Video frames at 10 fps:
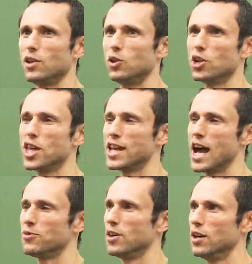Looking
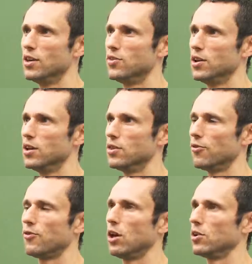at the
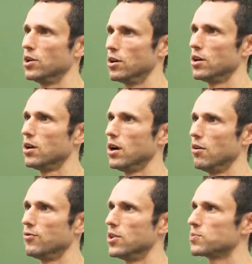failure
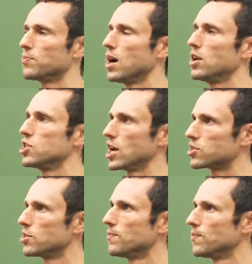of this
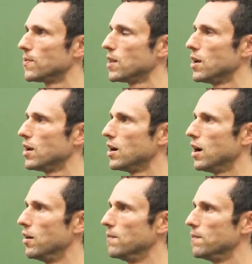project.
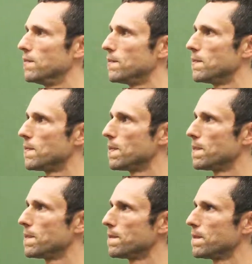
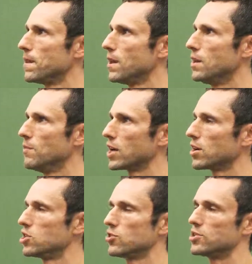In my
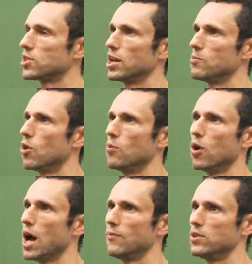country, it's getting more and
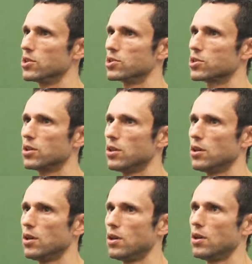more obvious.
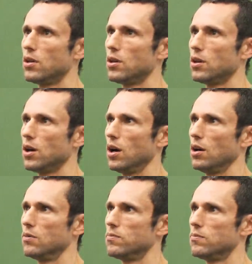The